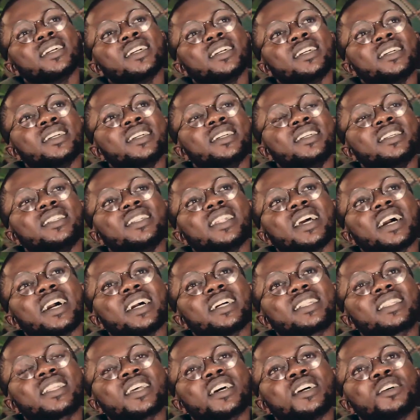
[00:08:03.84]
In
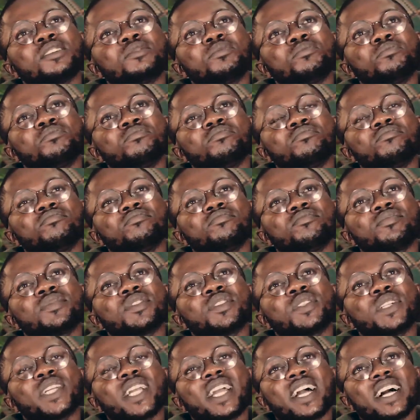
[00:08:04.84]
that
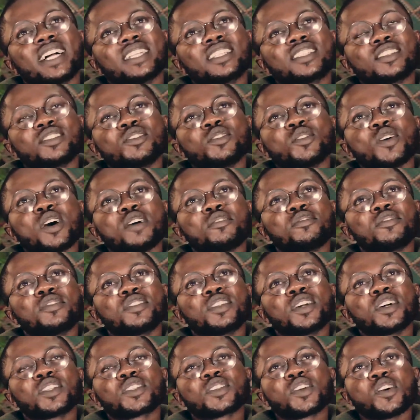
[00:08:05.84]
regards, though I've
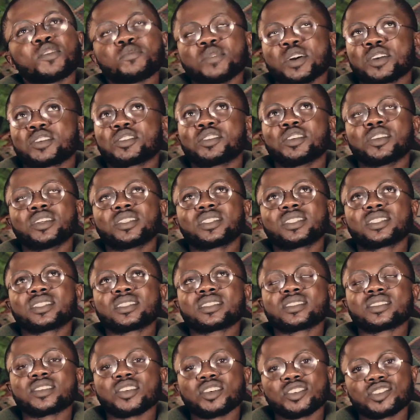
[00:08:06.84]
not come across
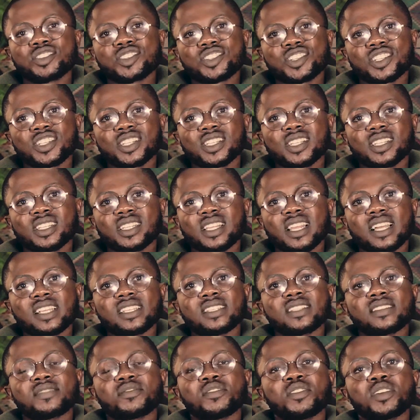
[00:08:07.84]
such, that's
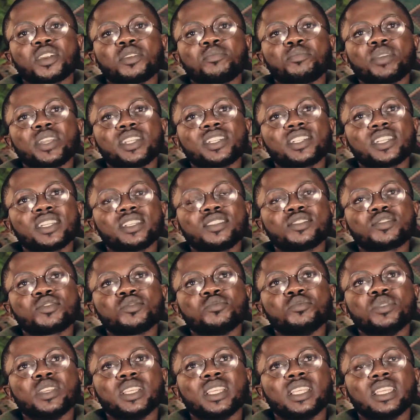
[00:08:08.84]
for a patient to
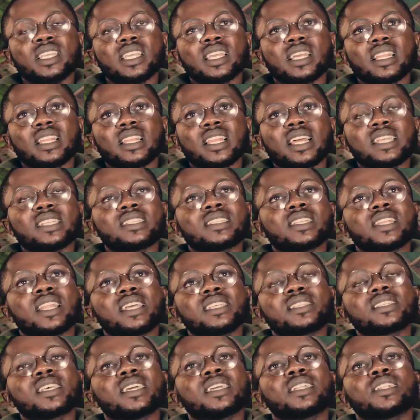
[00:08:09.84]
be, let's
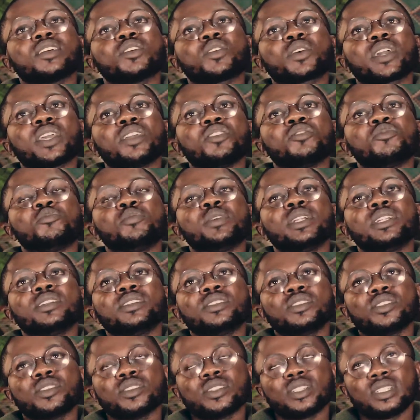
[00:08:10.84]
say, okay, you've
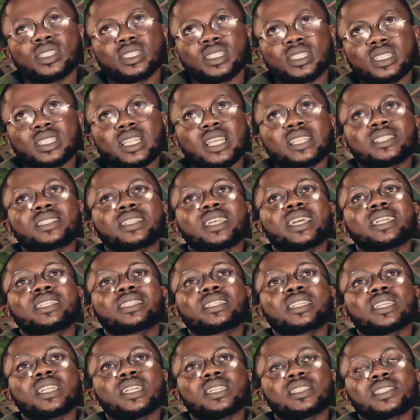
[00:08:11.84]
been tested
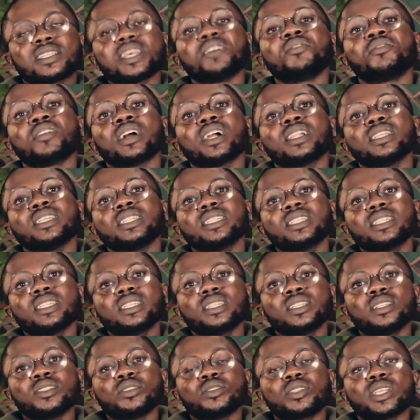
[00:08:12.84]
severally
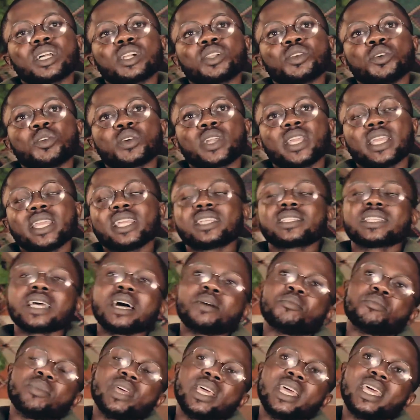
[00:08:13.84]
to tell you, okay, yes, I'm
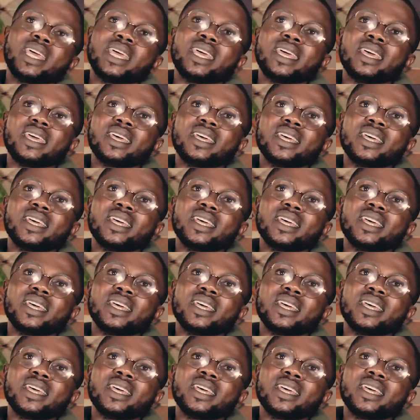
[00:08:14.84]
AA,